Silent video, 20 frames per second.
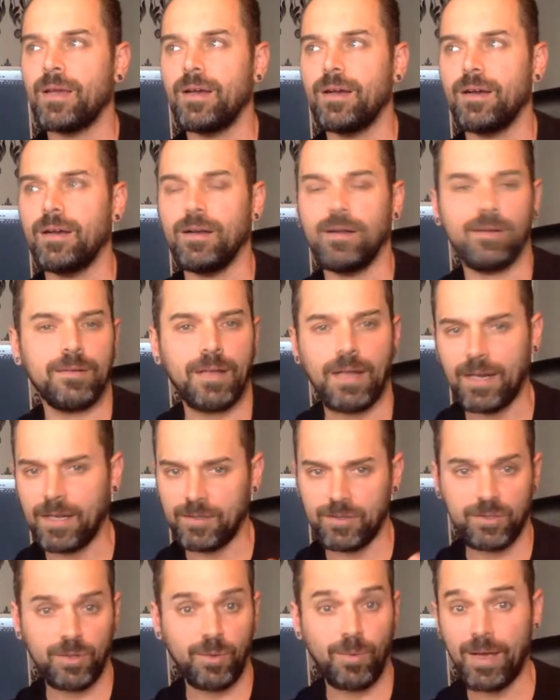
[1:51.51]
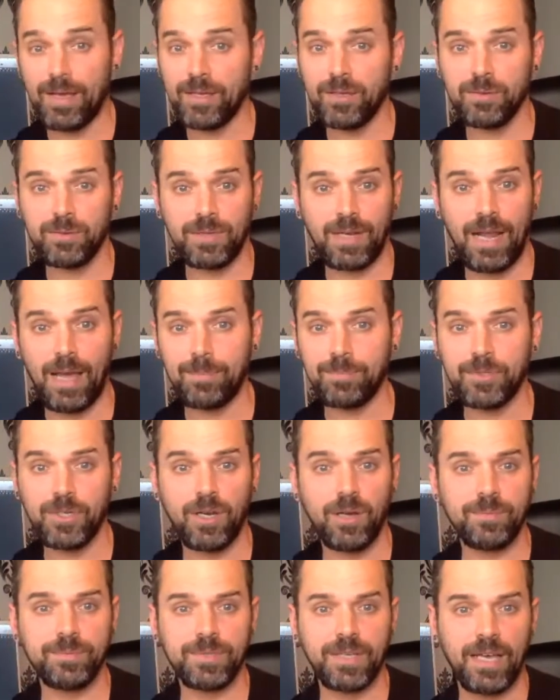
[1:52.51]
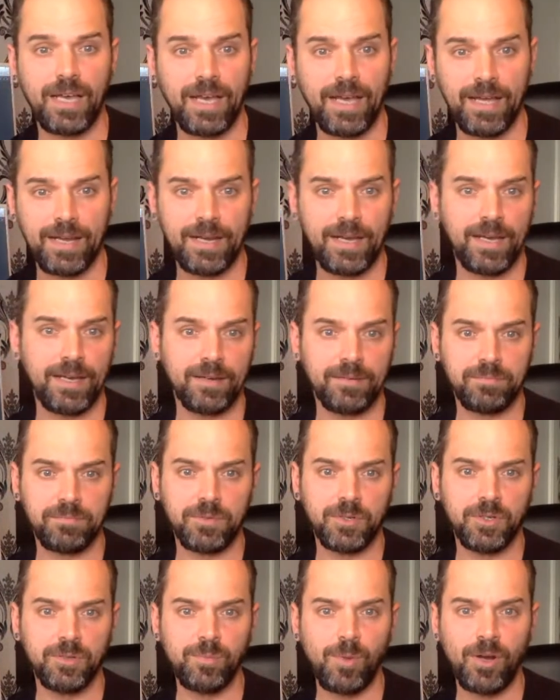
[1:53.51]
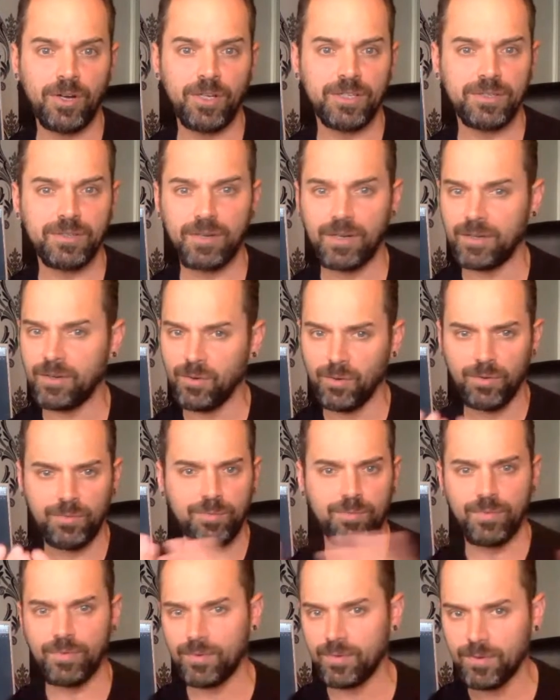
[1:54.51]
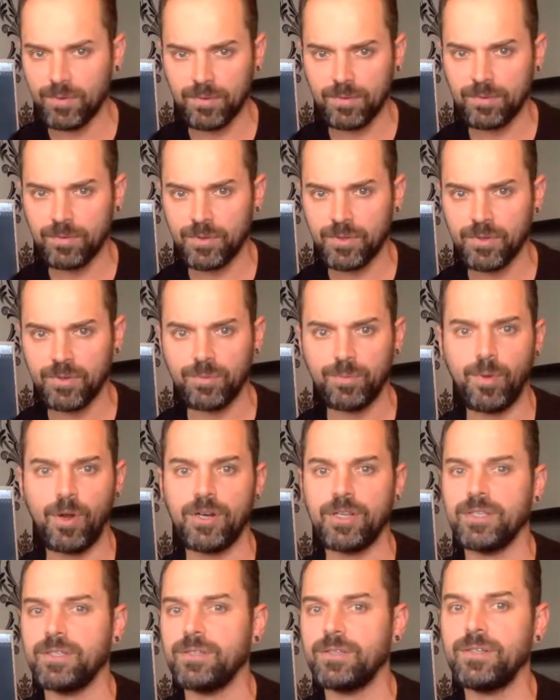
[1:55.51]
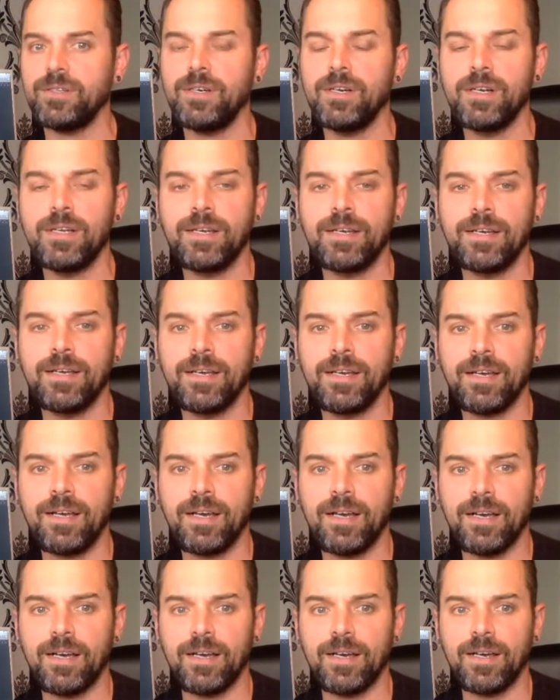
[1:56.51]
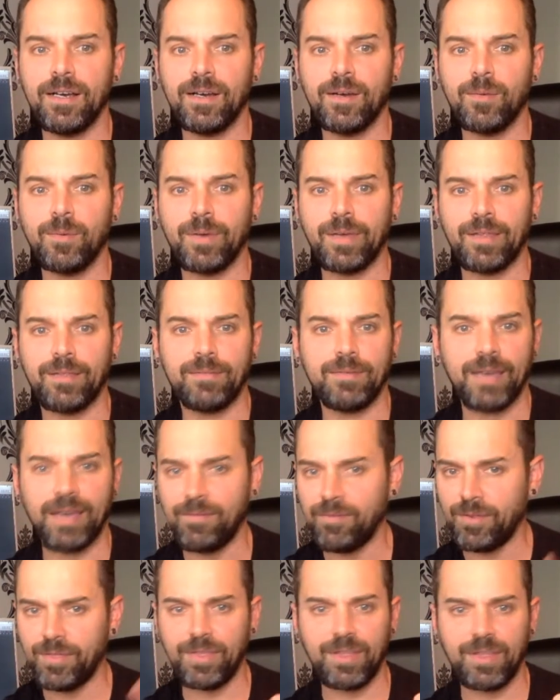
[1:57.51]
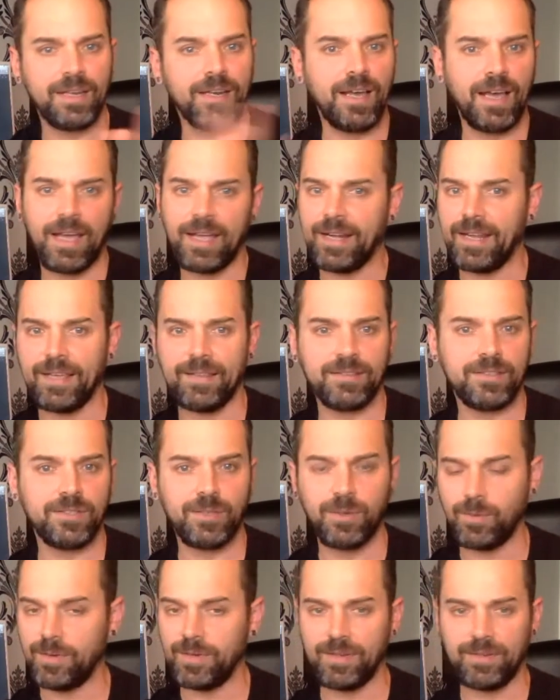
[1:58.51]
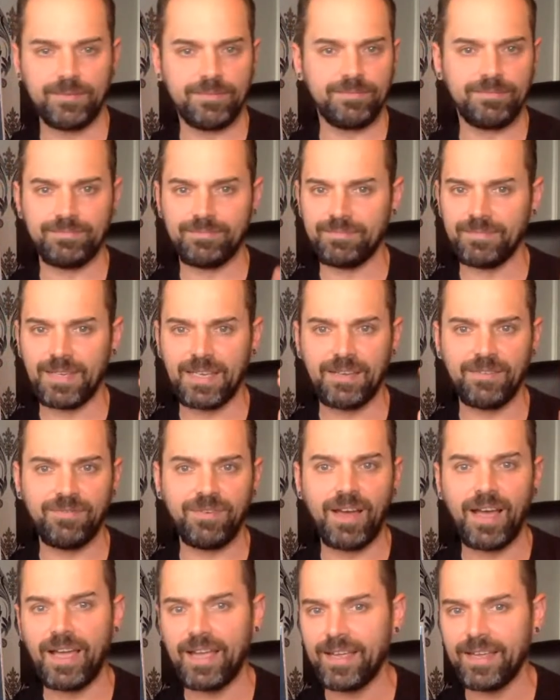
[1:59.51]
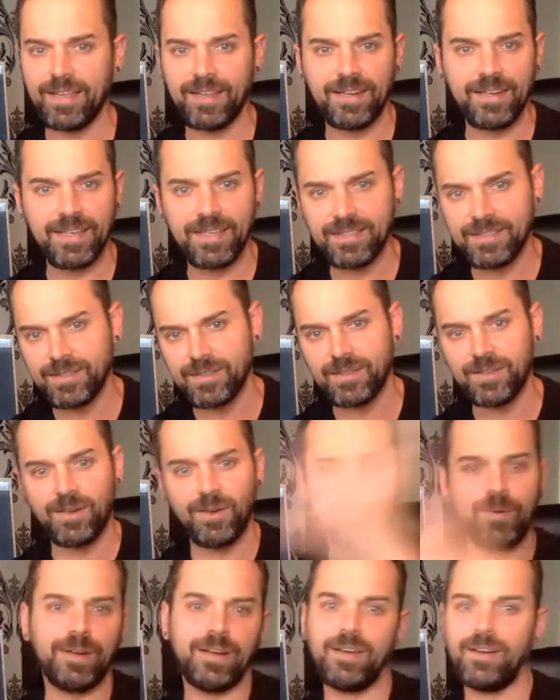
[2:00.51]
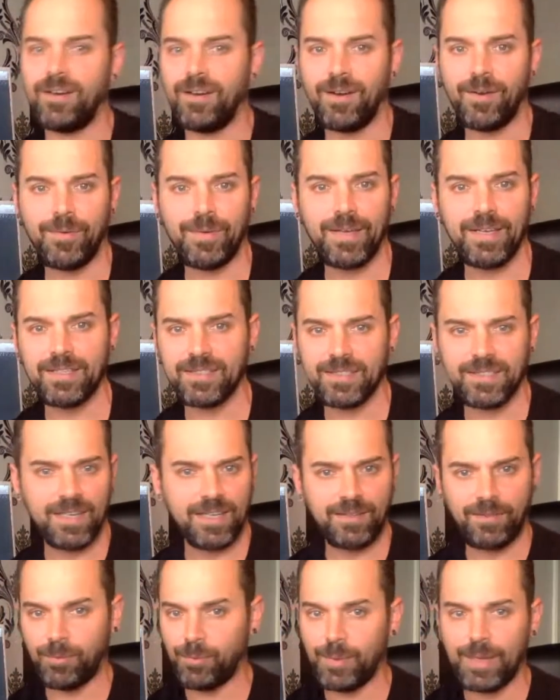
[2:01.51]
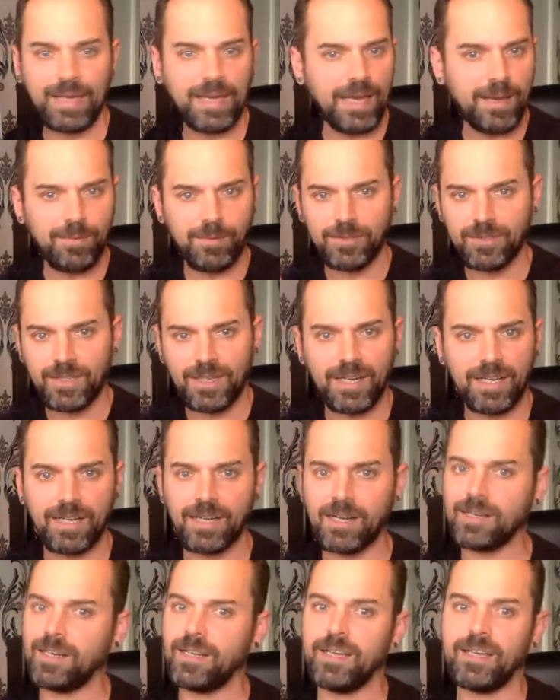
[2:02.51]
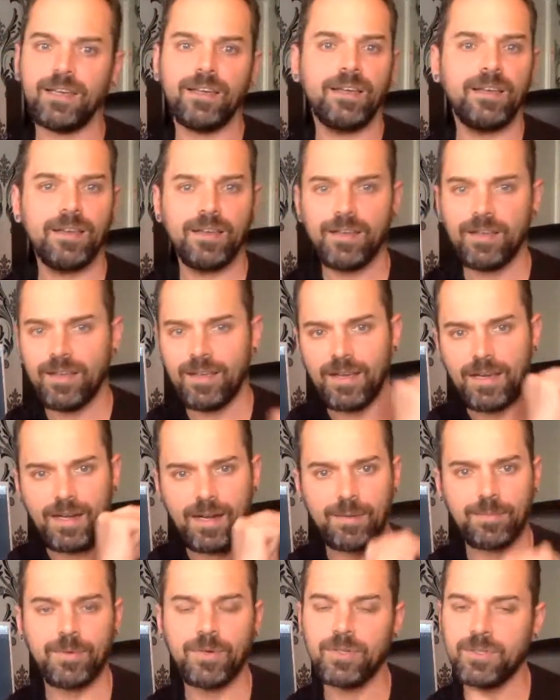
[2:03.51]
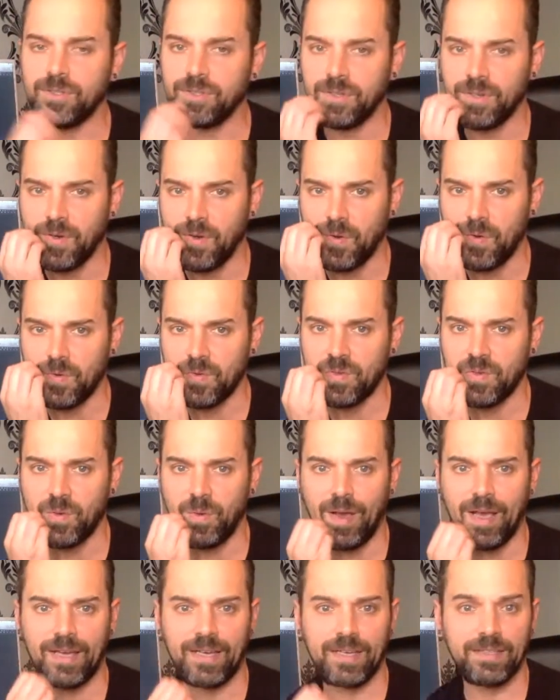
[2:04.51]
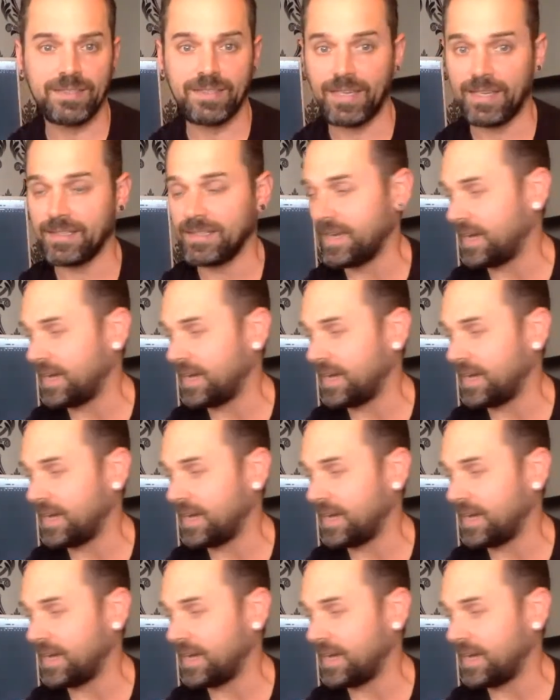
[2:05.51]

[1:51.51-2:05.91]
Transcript: And so I use laptops and a good monitor, a curved monitor with everything I need. So if I need to go in a hurry, it's just three cables, click, click, click, and I'm good to go. So I can take